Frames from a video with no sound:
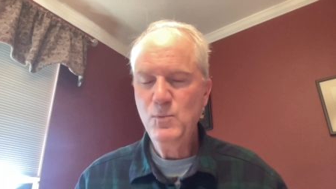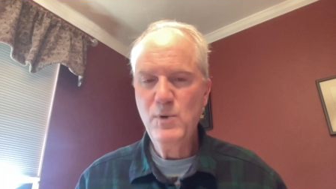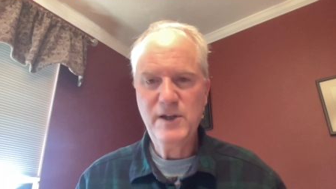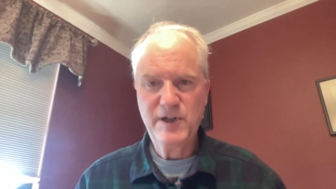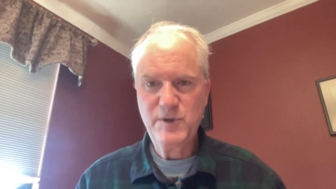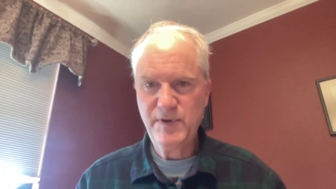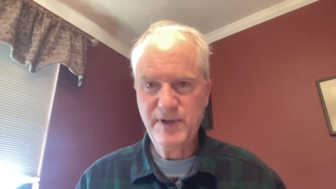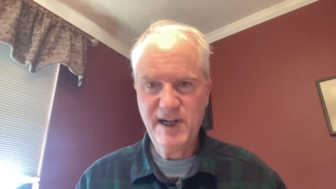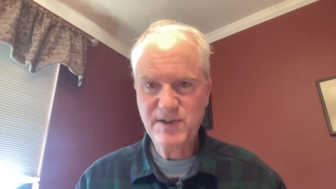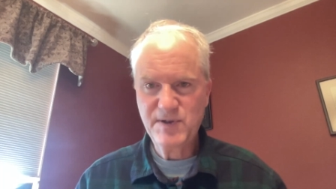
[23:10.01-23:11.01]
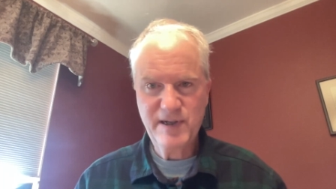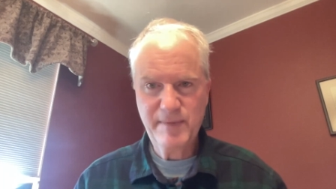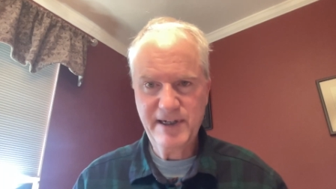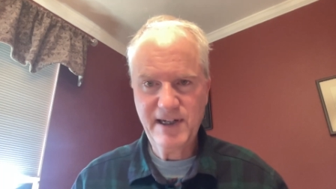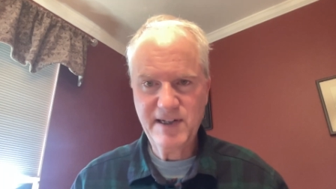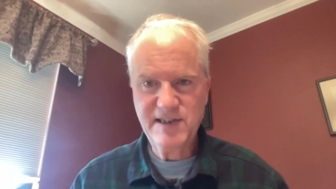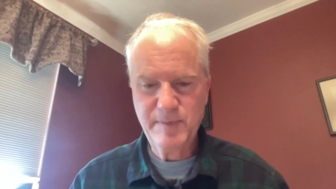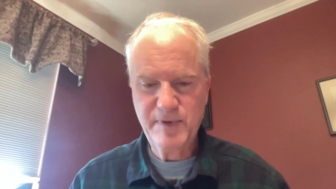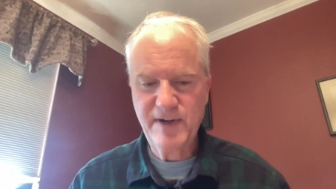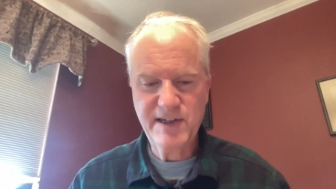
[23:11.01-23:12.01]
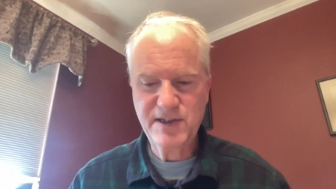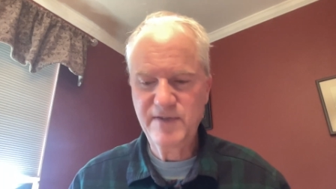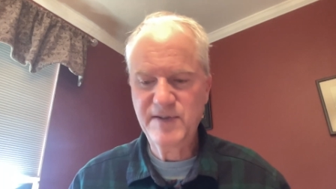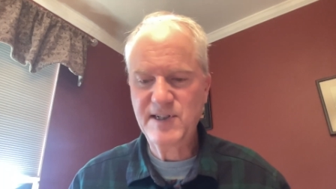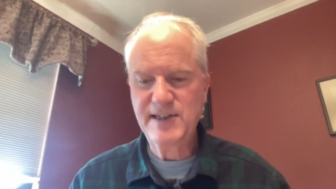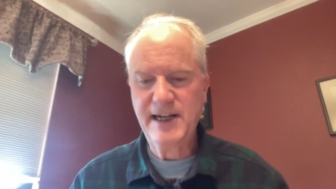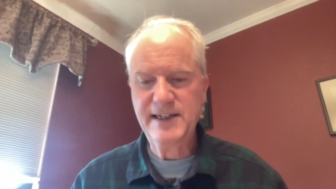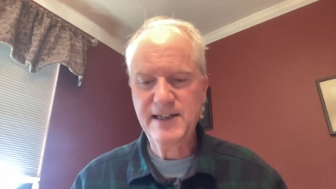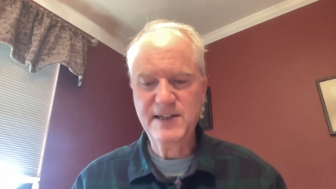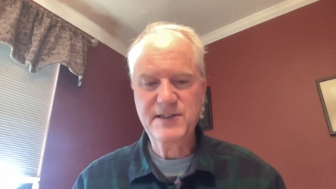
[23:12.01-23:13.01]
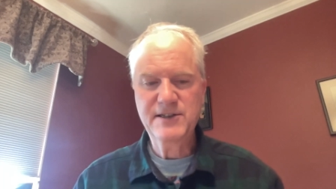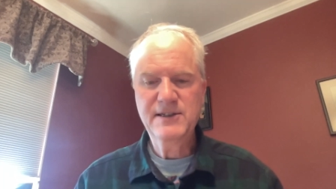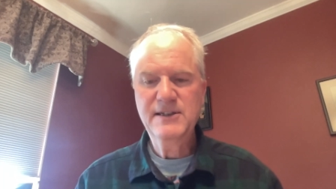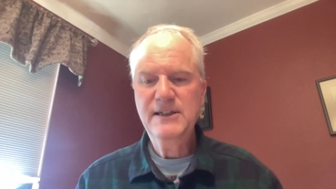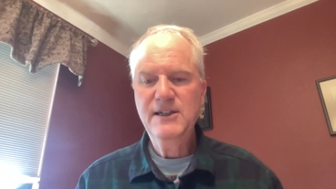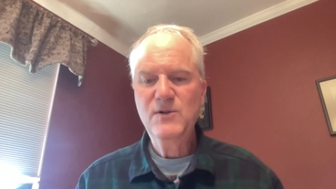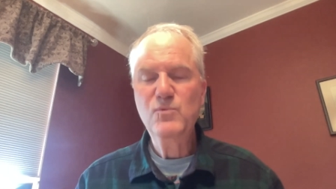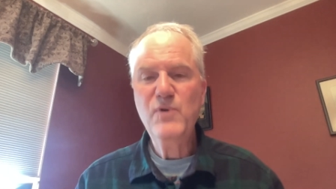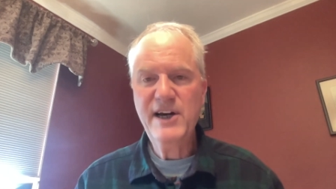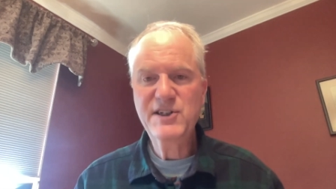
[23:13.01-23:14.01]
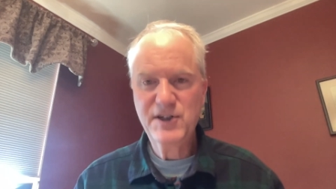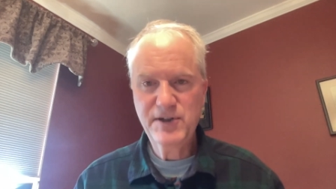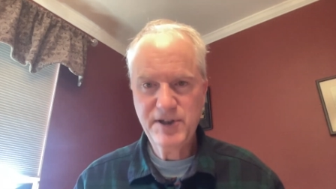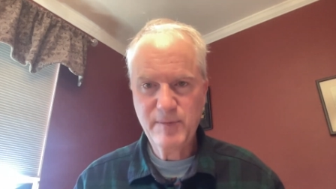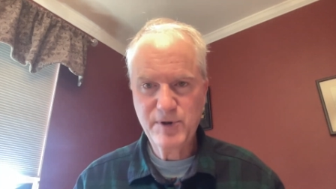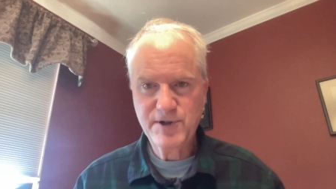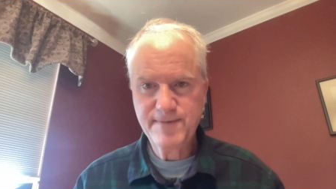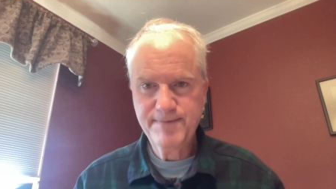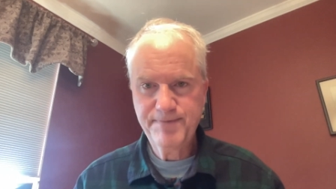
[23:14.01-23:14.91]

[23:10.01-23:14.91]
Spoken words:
whether it's with us or somebody else that provides services like us, register your numbers.